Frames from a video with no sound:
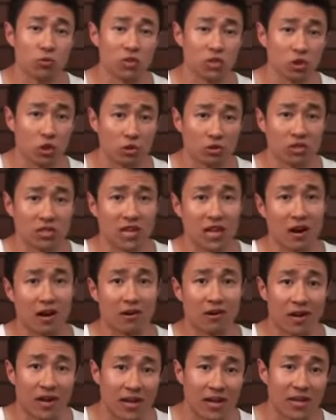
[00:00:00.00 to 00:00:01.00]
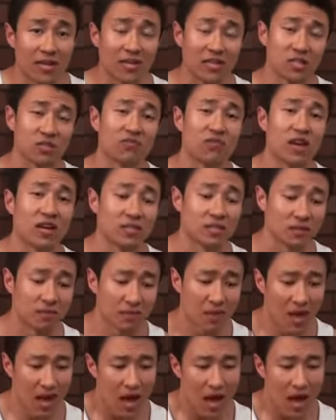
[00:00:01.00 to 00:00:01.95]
results now in this phase.